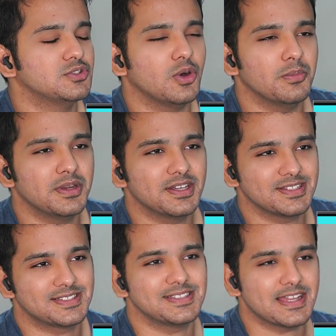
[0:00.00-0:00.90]
dominate
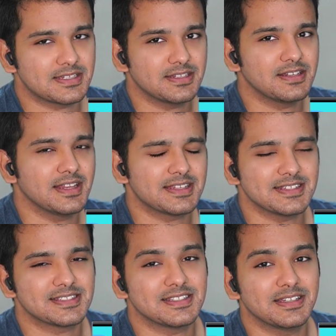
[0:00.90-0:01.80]
a sector like
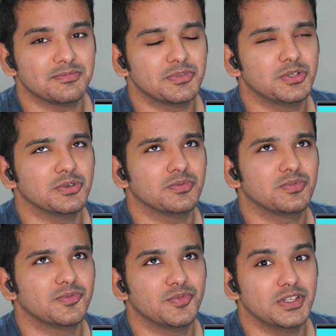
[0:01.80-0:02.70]
just say uh, you know
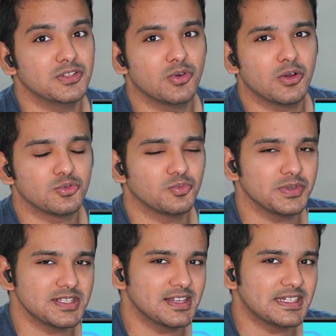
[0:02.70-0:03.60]
we know how to
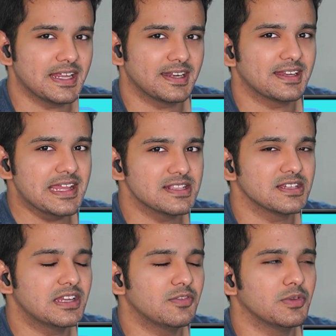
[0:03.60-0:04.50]
basically target
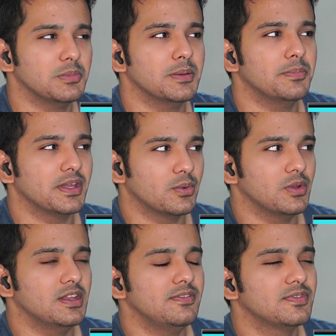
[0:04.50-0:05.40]
cancer it will be a big
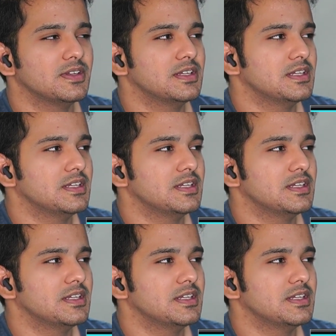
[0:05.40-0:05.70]
relief